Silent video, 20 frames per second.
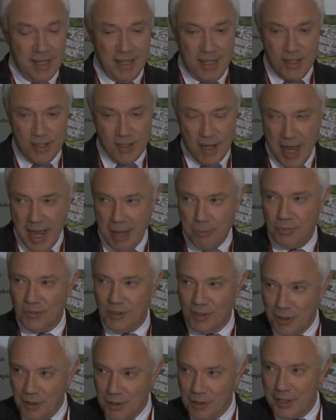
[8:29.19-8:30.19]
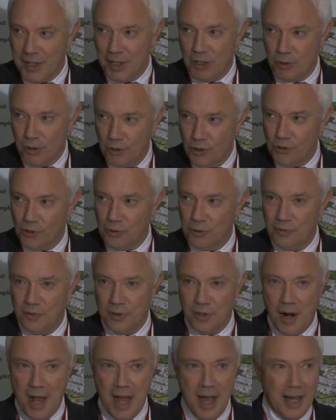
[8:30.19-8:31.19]
is absolutely crucial
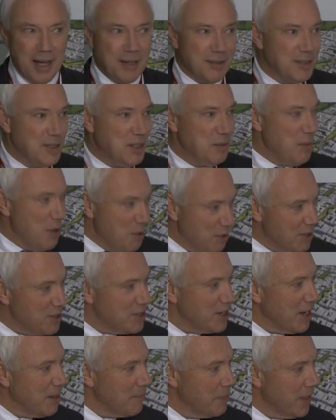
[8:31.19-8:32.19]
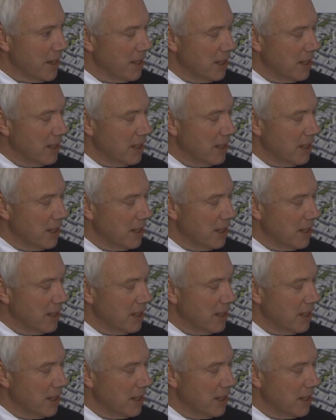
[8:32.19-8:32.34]
for our community.